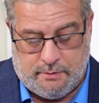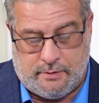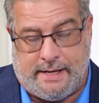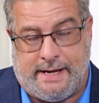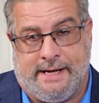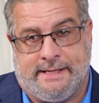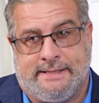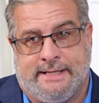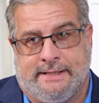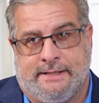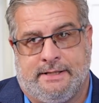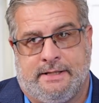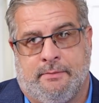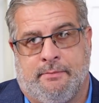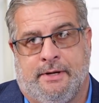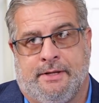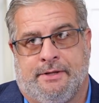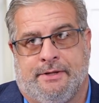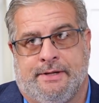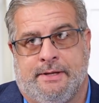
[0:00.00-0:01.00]
I attended the
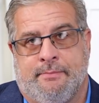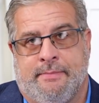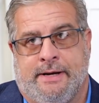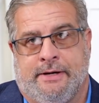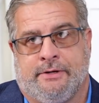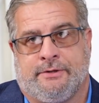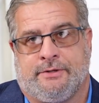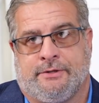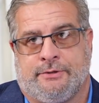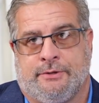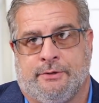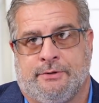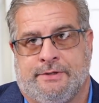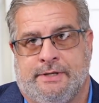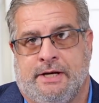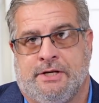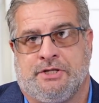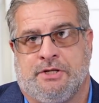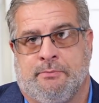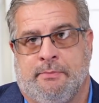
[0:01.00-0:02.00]
monthly Mayor's
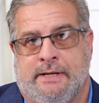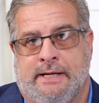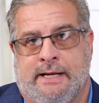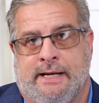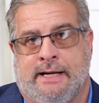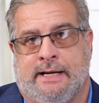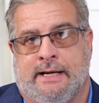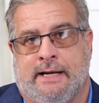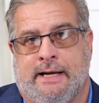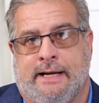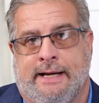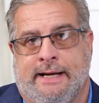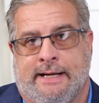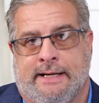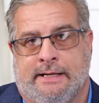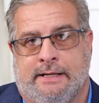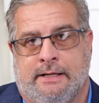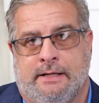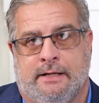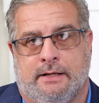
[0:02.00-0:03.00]
Association meeting
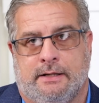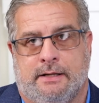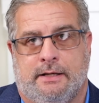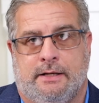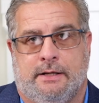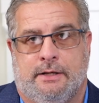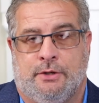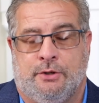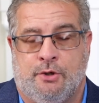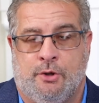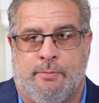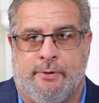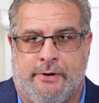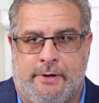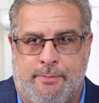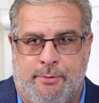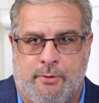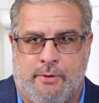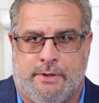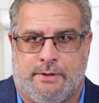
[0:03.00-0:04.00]
in
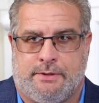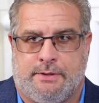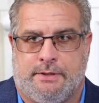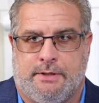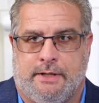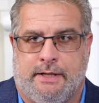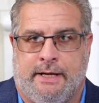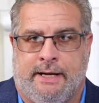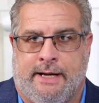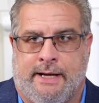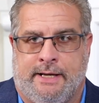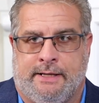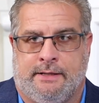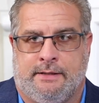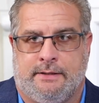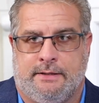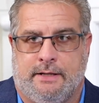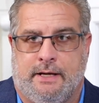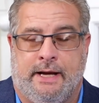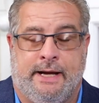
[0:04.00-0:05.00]
Newburyport,
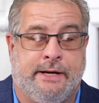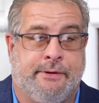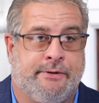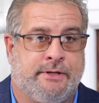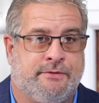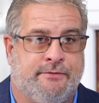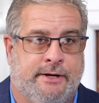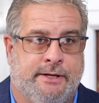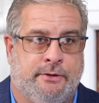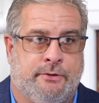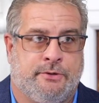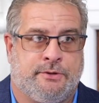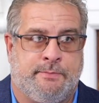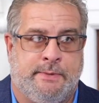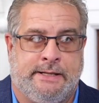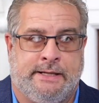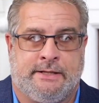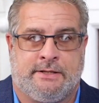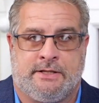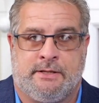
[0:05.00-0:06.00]
and I always find those
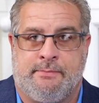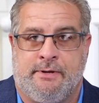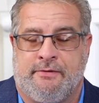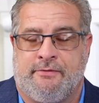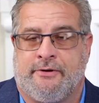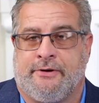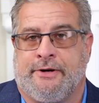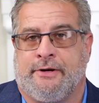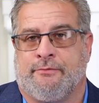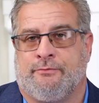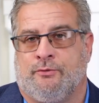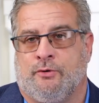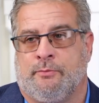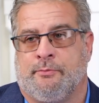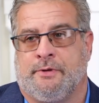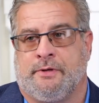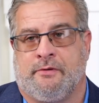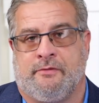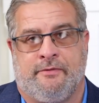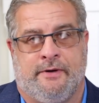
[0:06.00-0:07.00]
meetings to be very
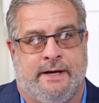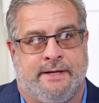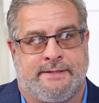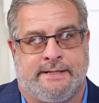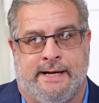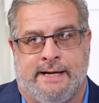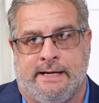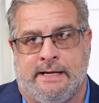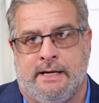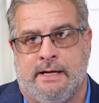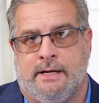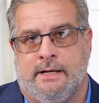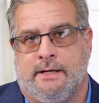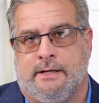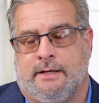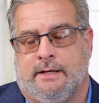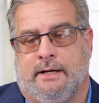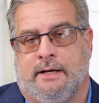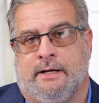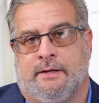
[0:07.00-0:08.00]
informative as I
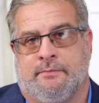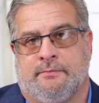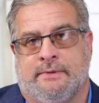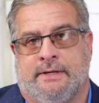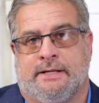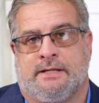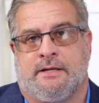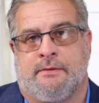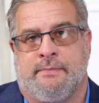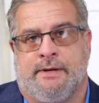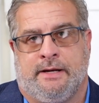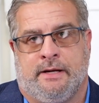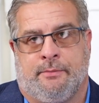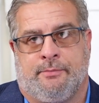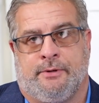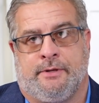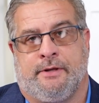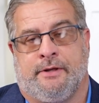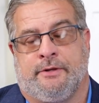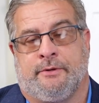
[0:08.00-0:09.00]
get to meet up
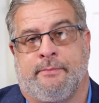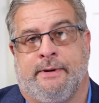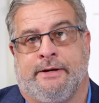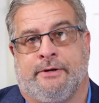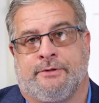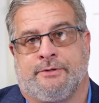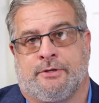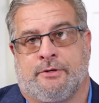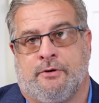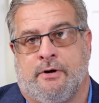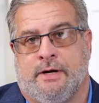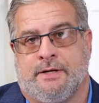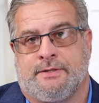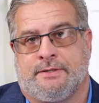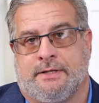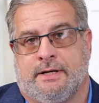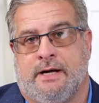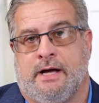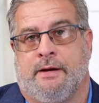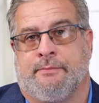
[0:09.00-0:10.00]
with other mayors across
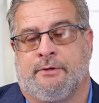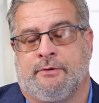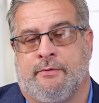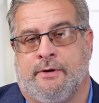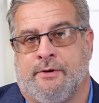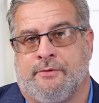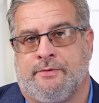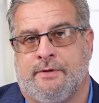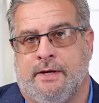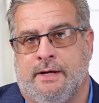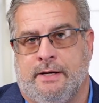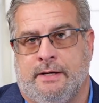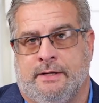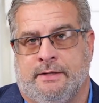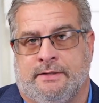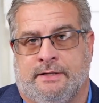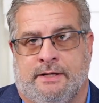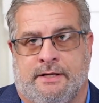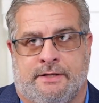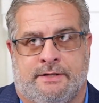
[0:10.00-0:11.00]
the Commonwealth
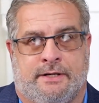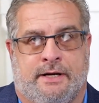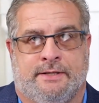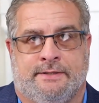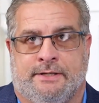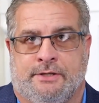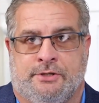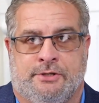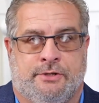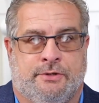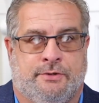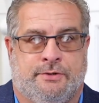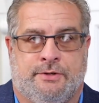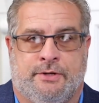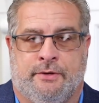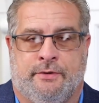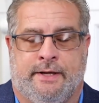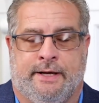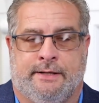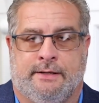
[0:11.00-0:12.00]
to discuss issues,
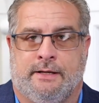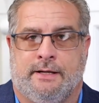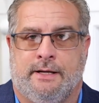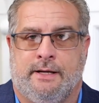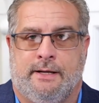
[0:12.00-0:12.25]
so that